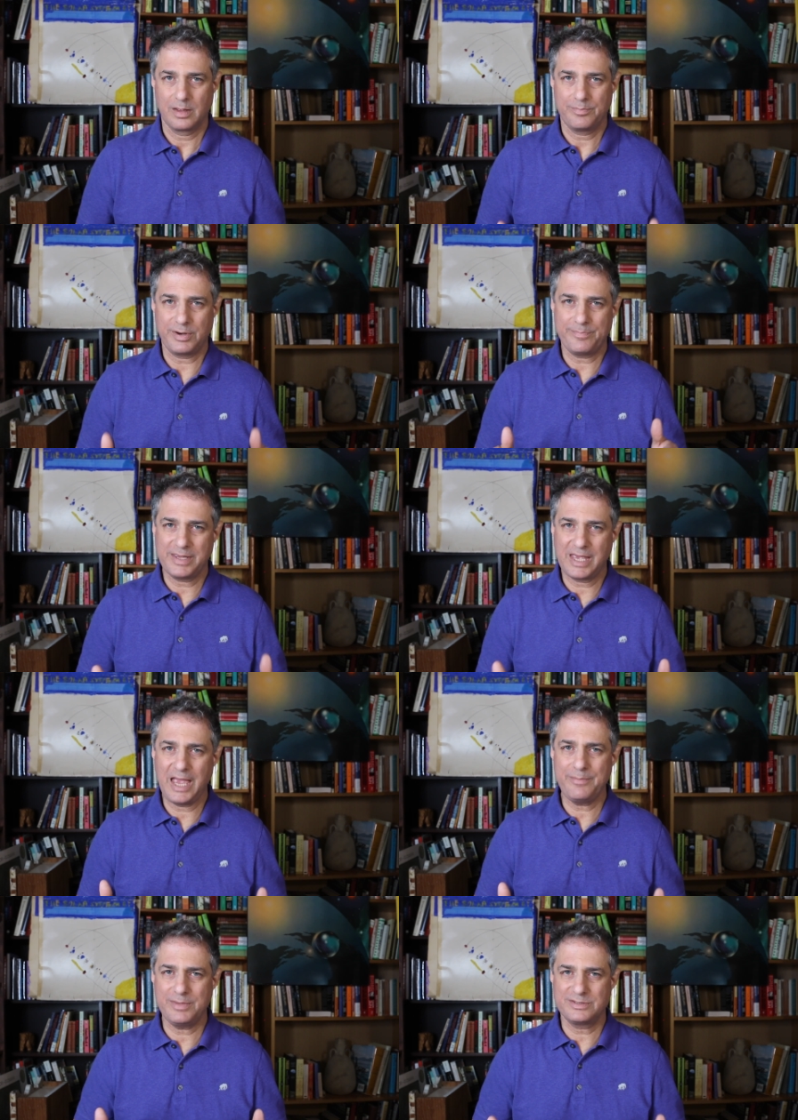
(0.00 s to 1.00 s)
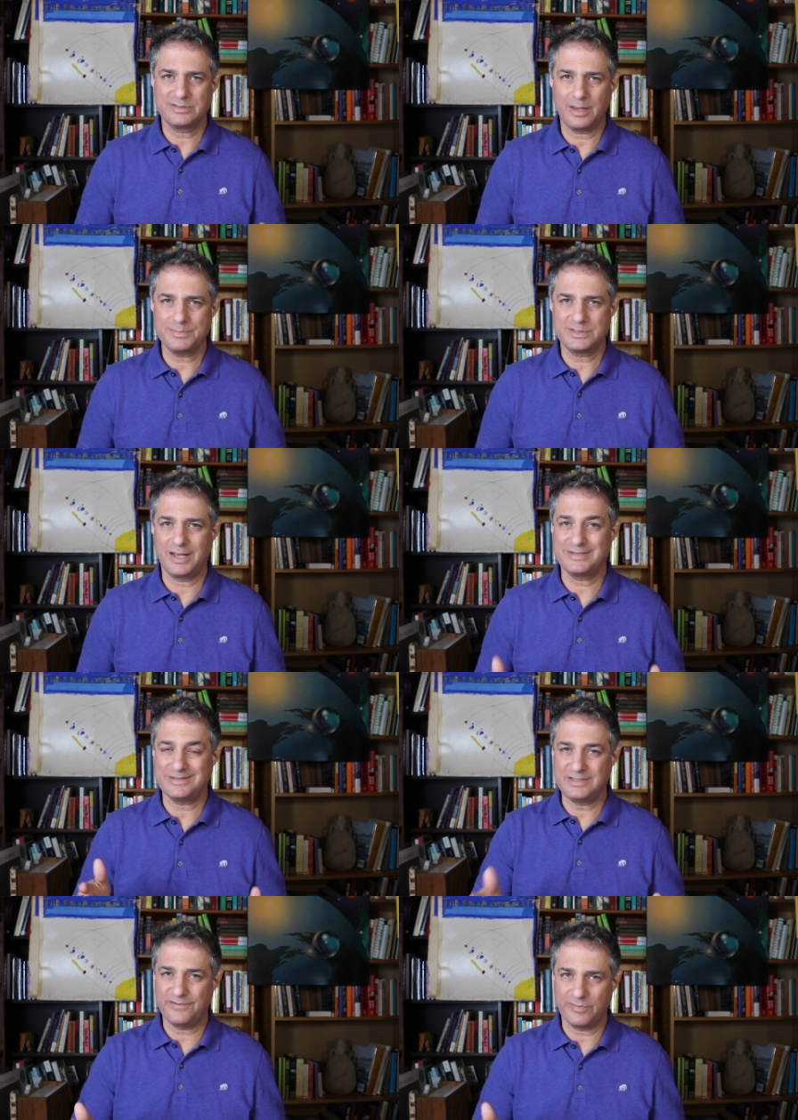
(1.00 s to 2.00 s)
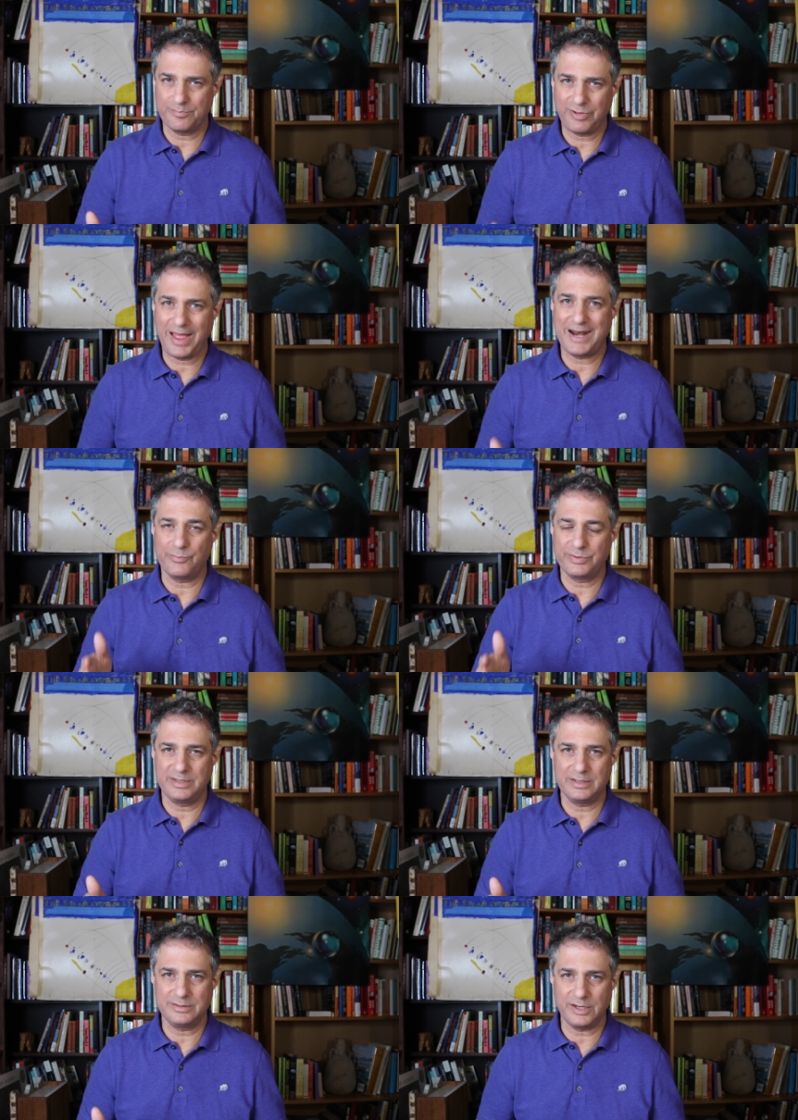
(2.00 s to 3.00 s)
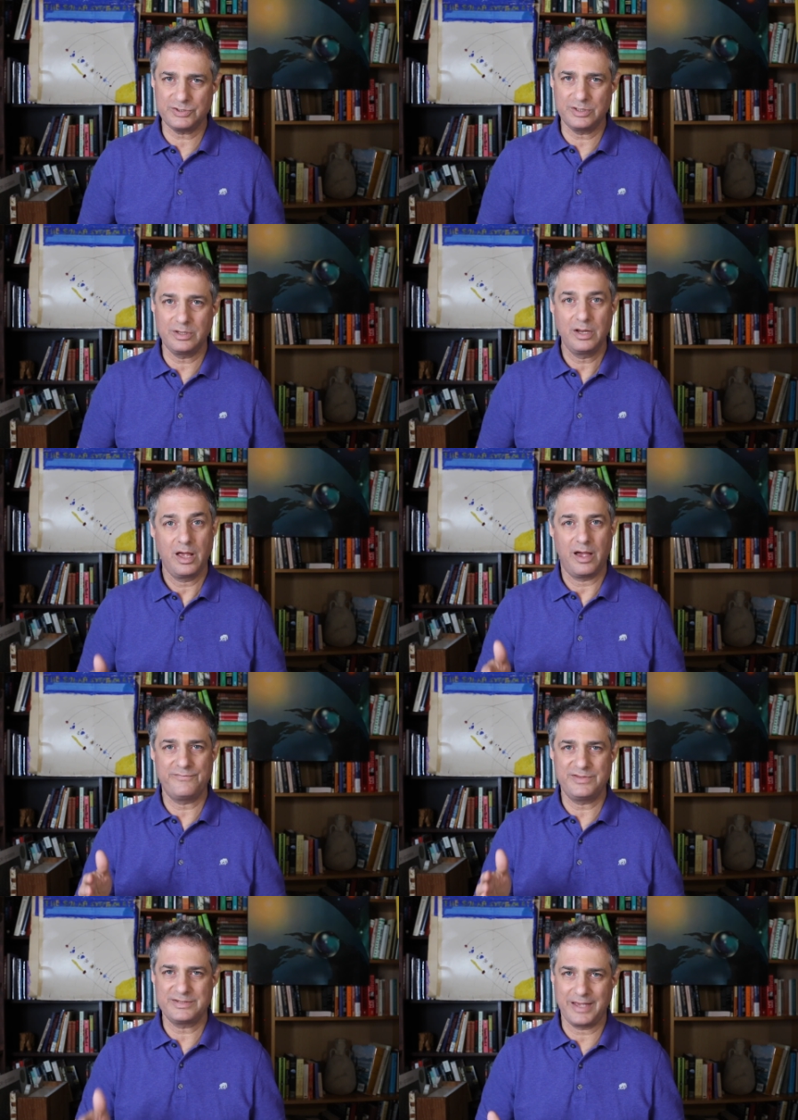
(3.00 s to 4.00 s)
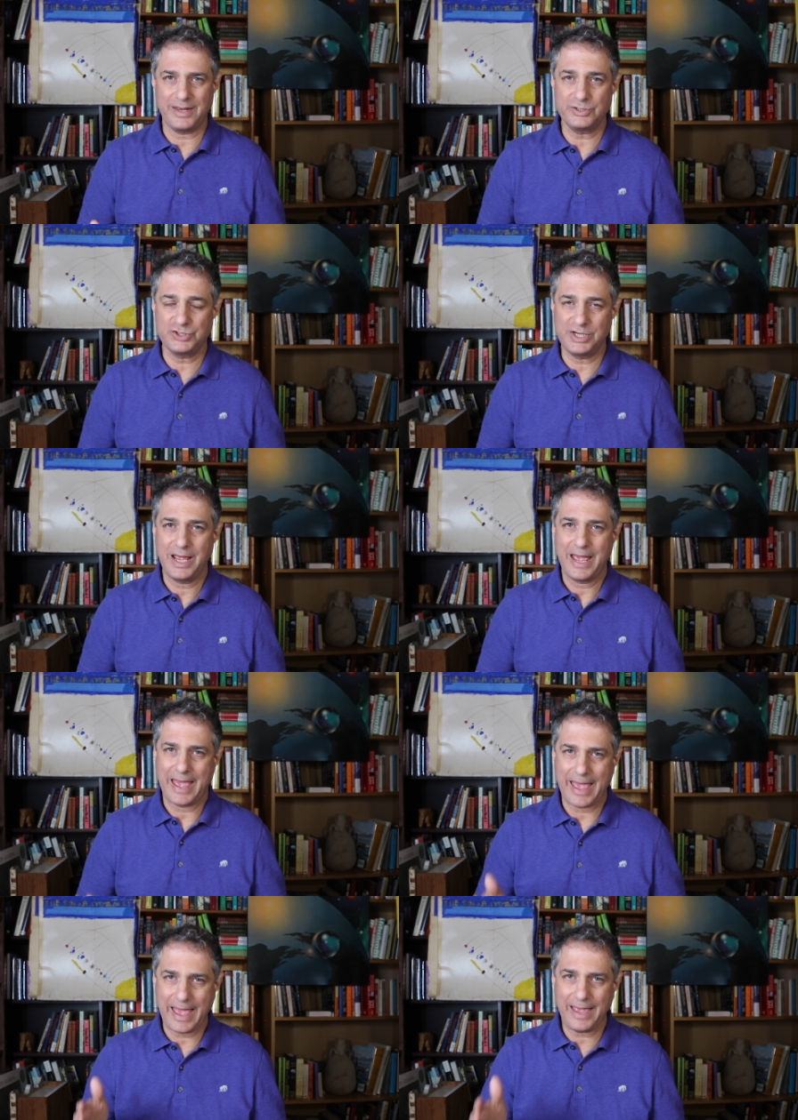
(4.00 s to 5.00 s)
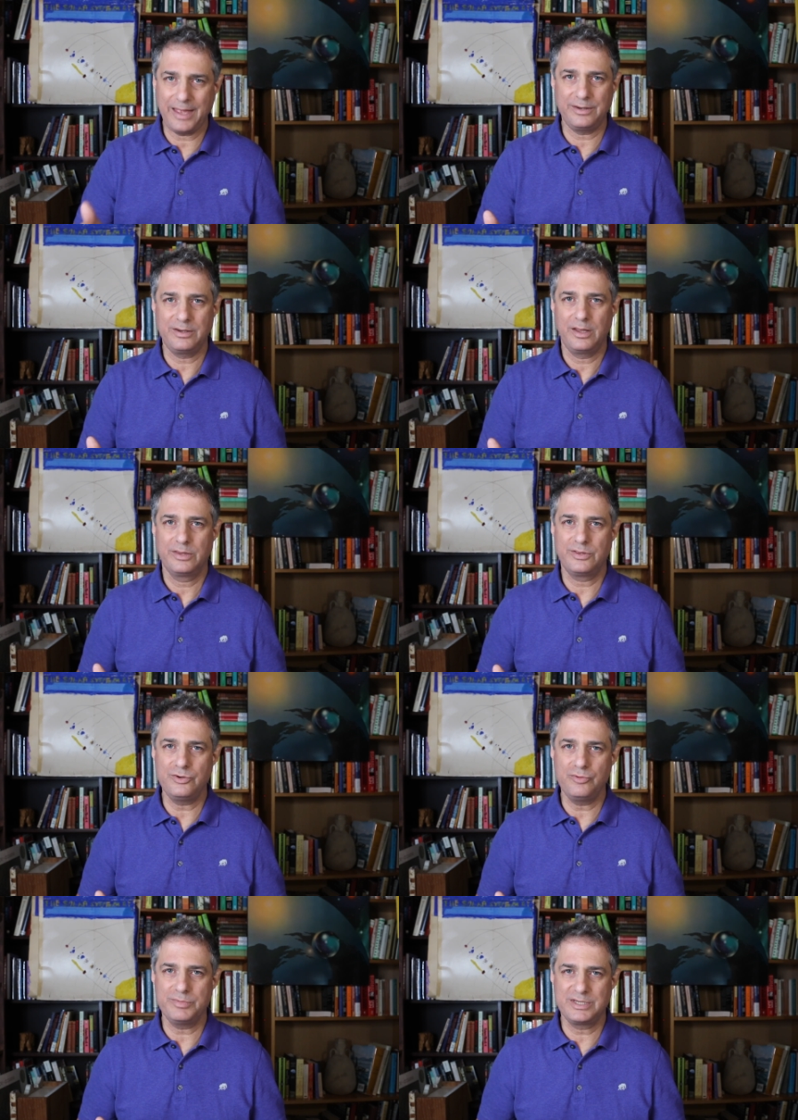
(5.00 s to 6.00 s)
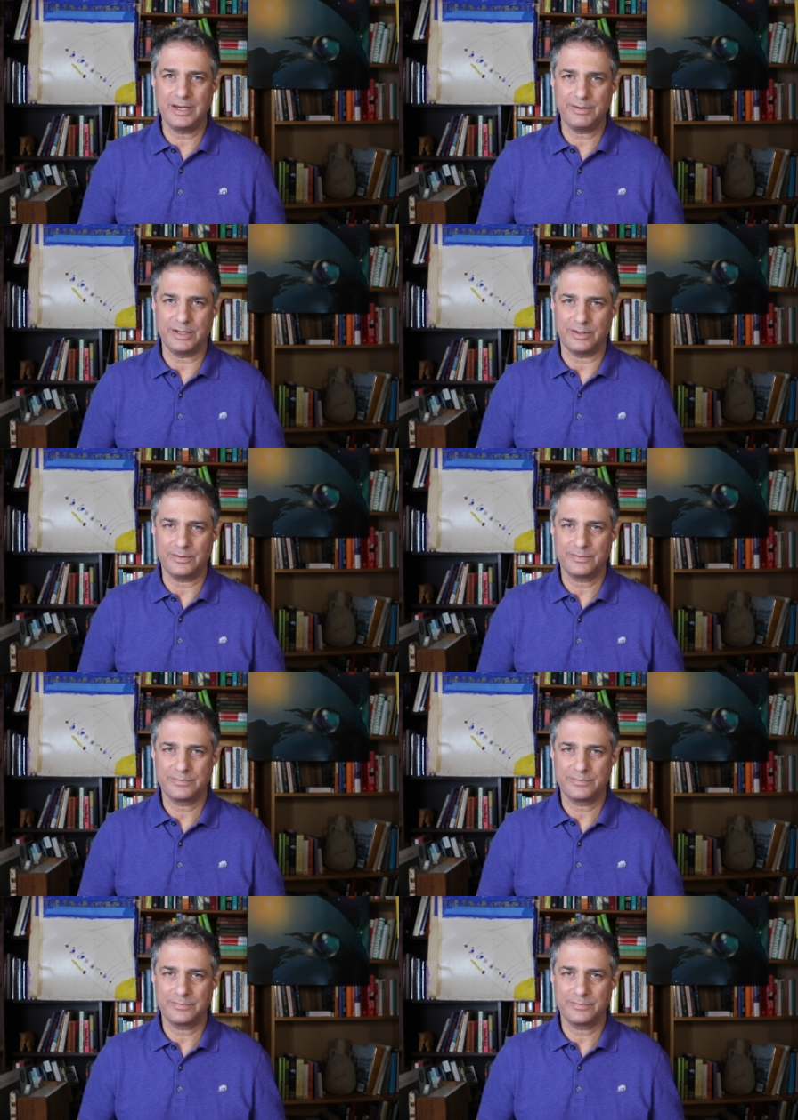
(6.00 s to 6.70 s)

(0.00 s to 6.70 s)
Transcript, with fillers: but it became in some sense a different planet with the addition of this energy and the new material.